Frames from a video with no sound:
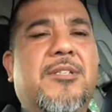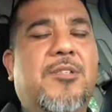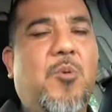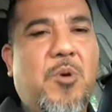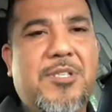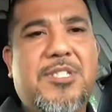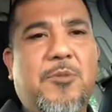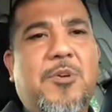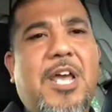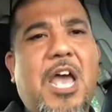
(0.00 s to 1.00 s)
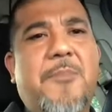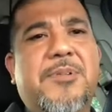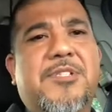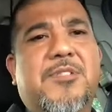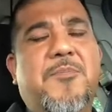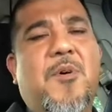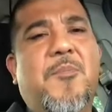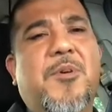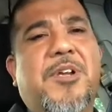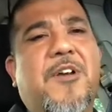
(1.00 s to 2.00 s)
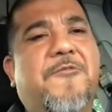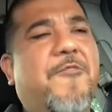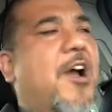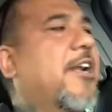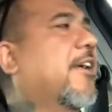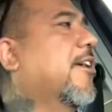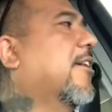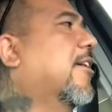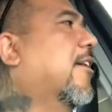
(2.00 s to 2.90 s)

So we'll see what happens tomorrow morning on Friday.